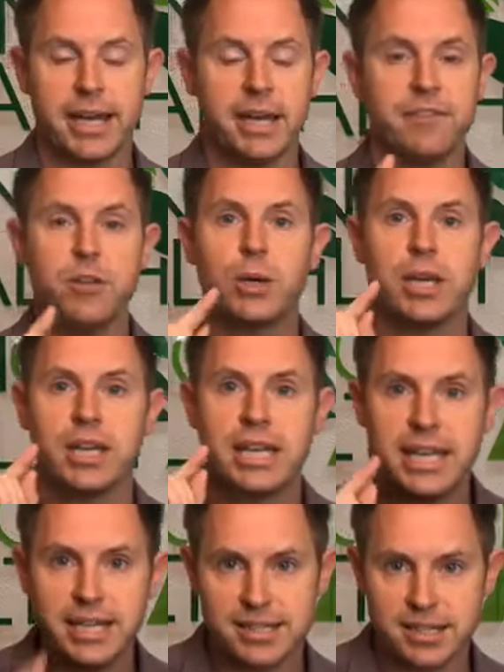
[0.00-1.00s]
And if you can
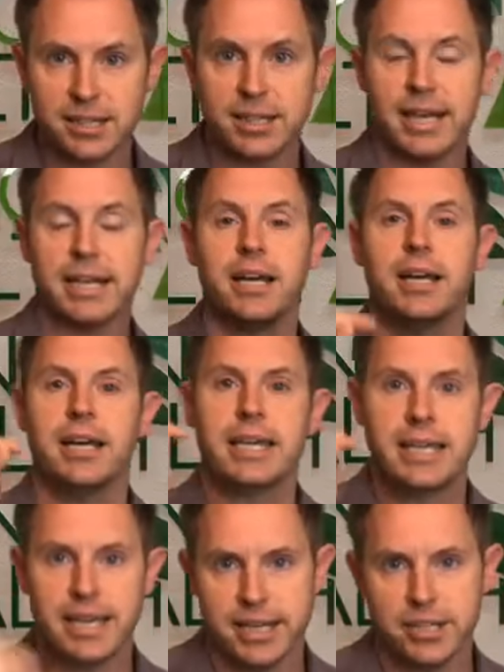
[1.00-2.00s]
get sunlight,
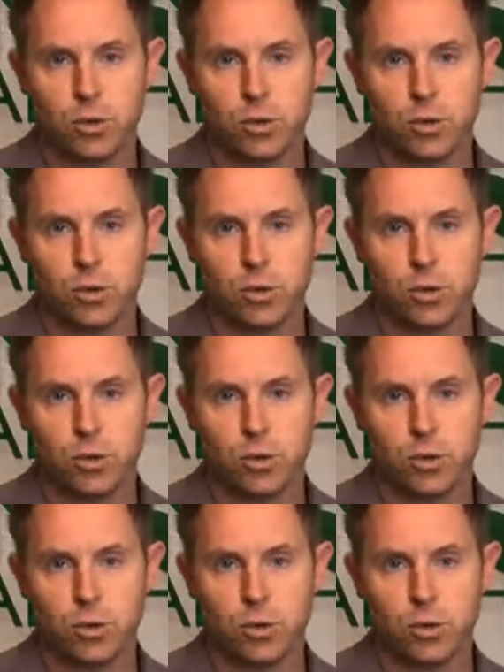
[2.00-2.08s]
get it.